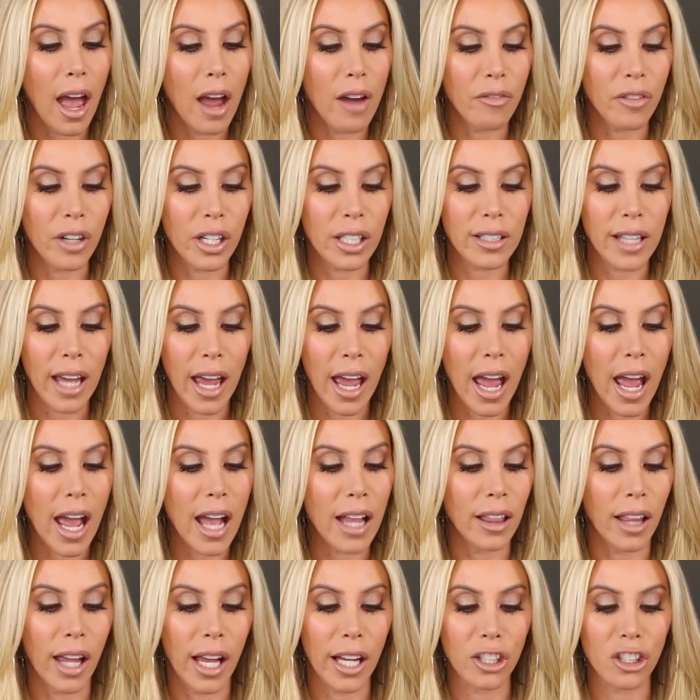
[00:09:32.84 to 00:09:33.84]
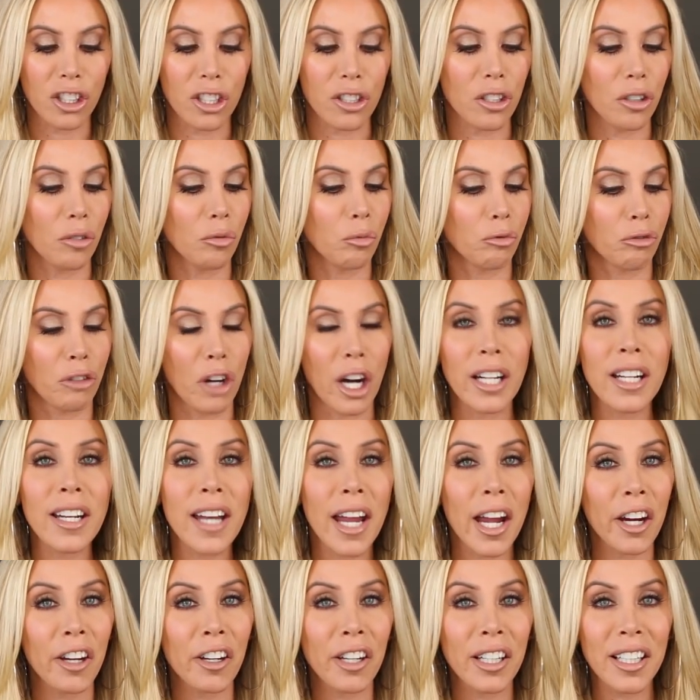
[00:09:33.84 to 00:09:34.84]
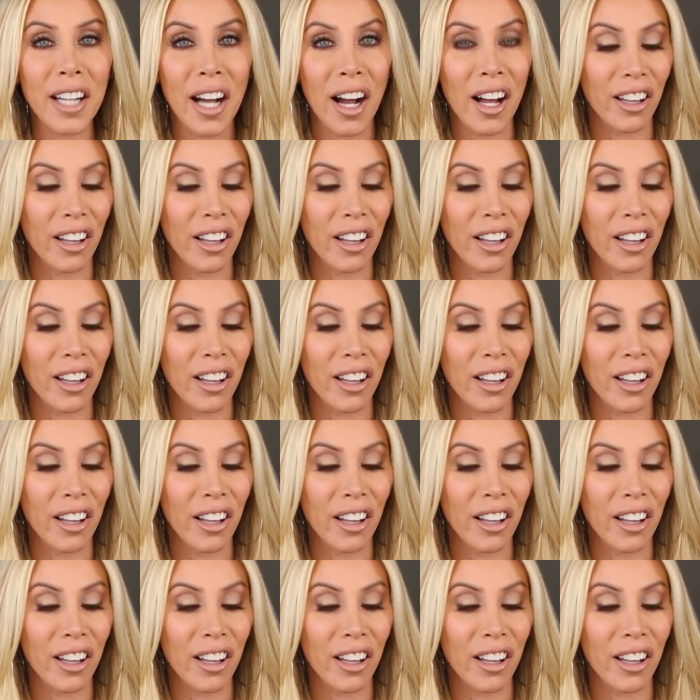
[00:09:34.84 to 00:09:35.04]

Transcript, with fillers: every day, like just run an errand